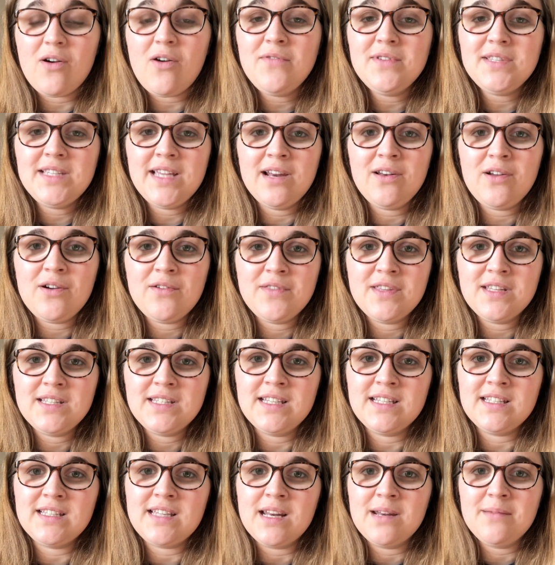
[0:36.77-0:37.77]
Obviously a lot of
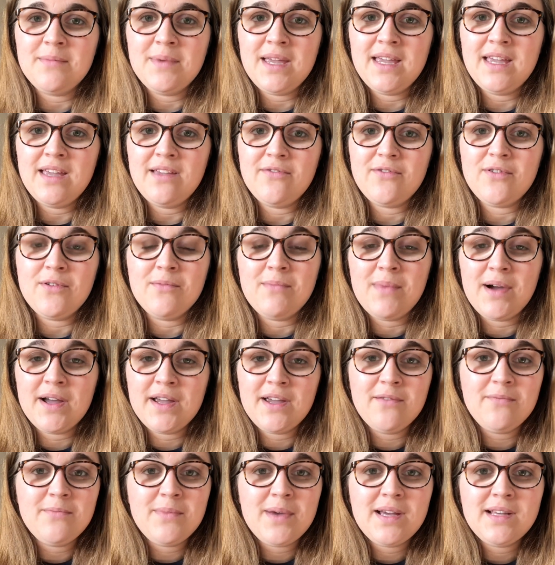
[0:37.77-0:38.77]
this is going to be from
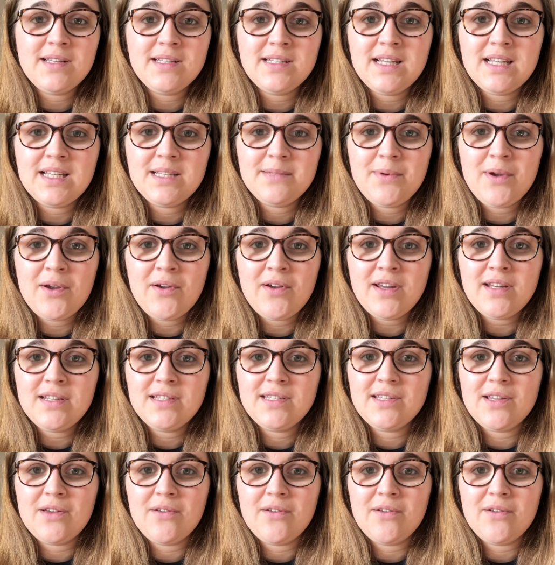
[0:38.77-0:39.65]
my own personal experience,